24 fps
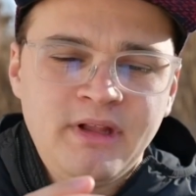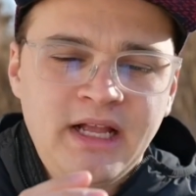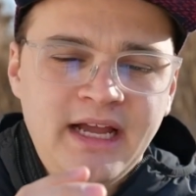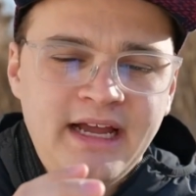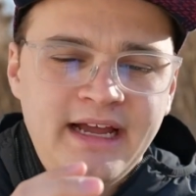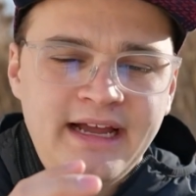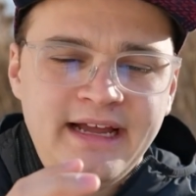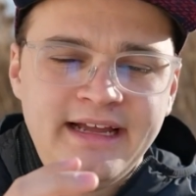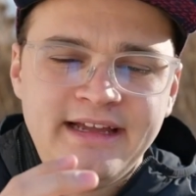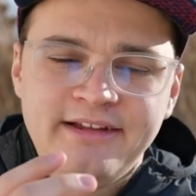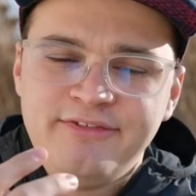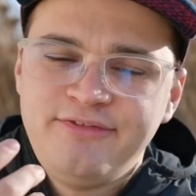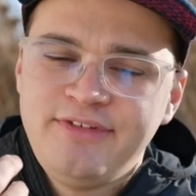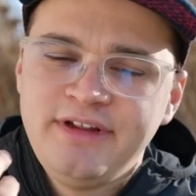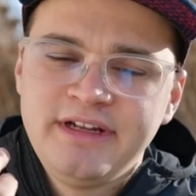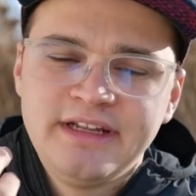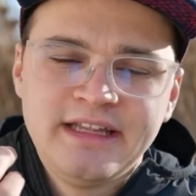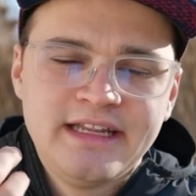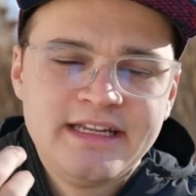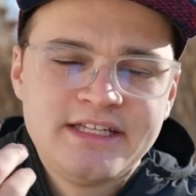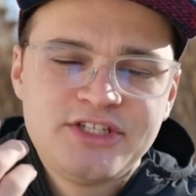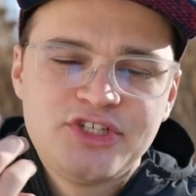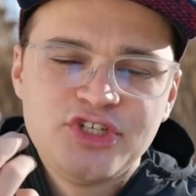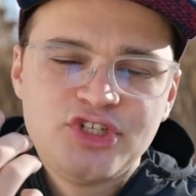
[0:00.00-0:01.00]
I find
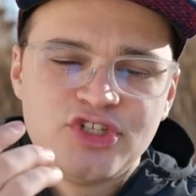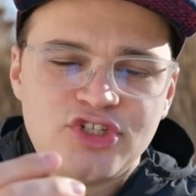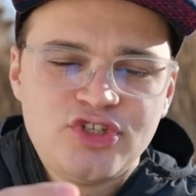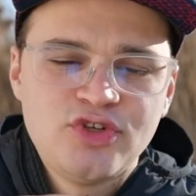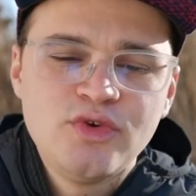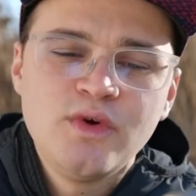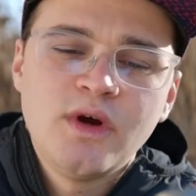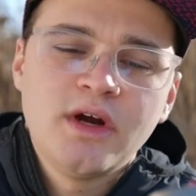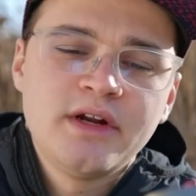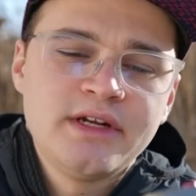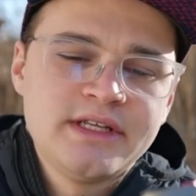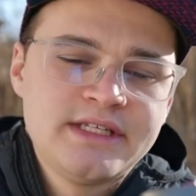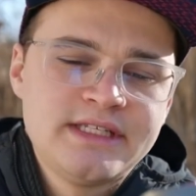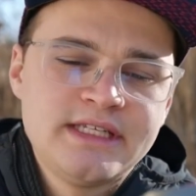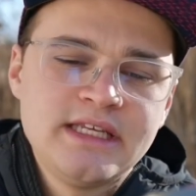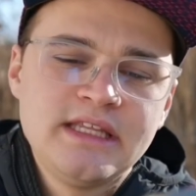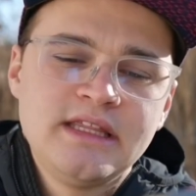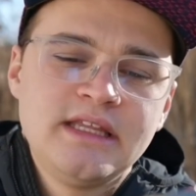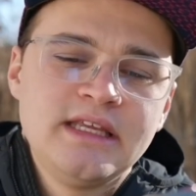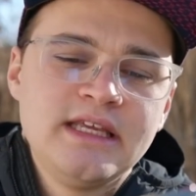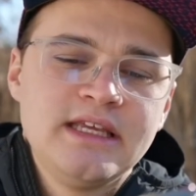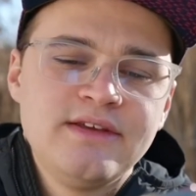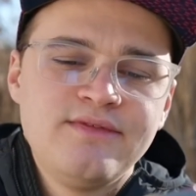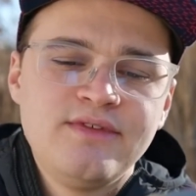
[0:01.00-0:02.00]
that it's just too hard to see
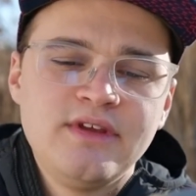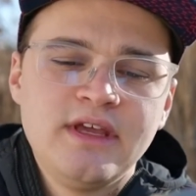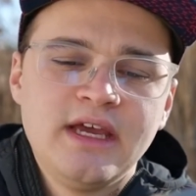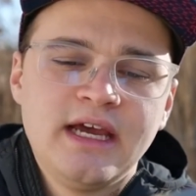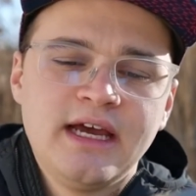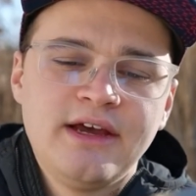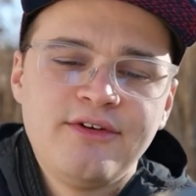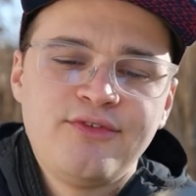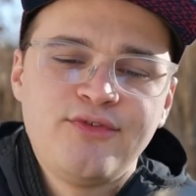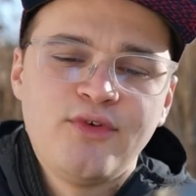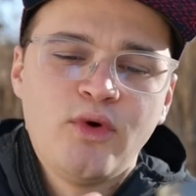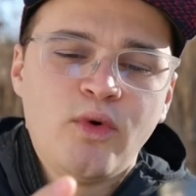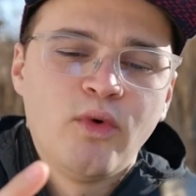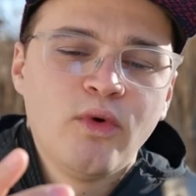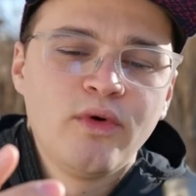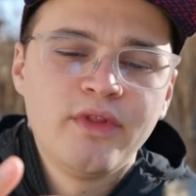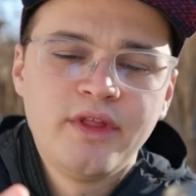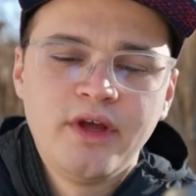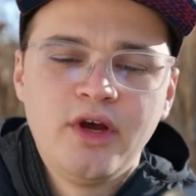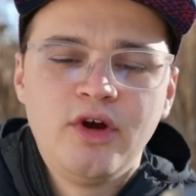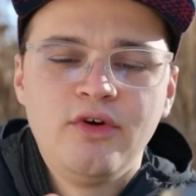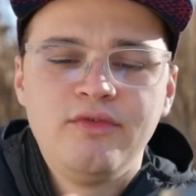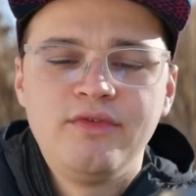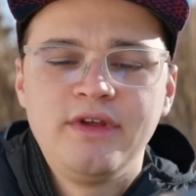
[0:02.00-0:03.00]
the EVF or the
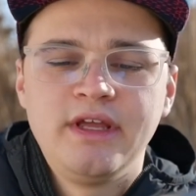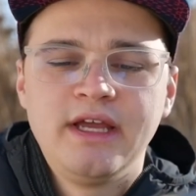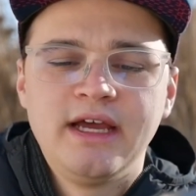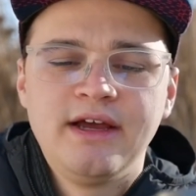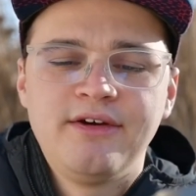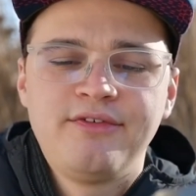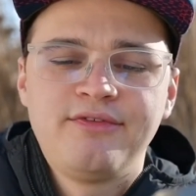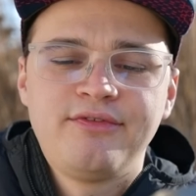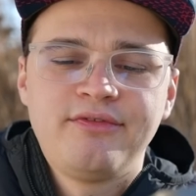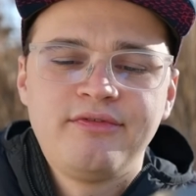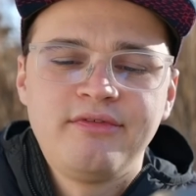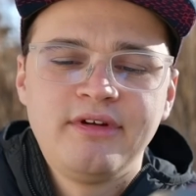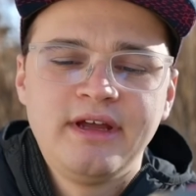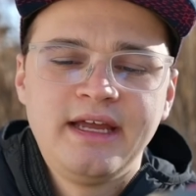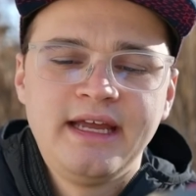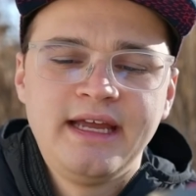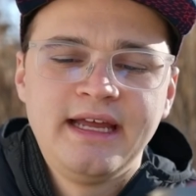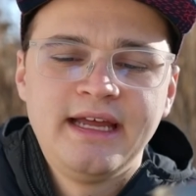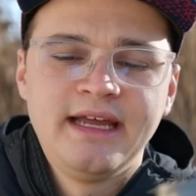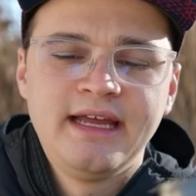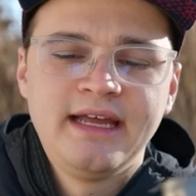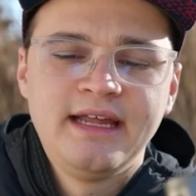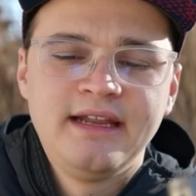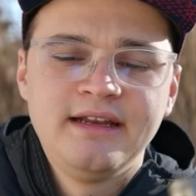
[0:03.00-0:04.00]
OVF,
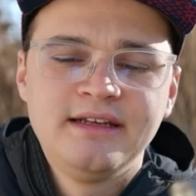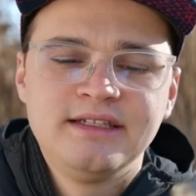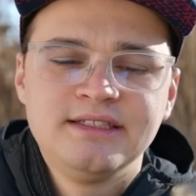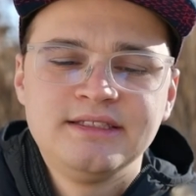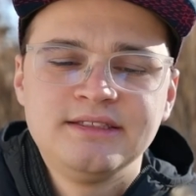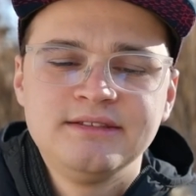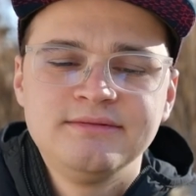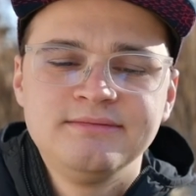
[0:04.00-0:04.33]
and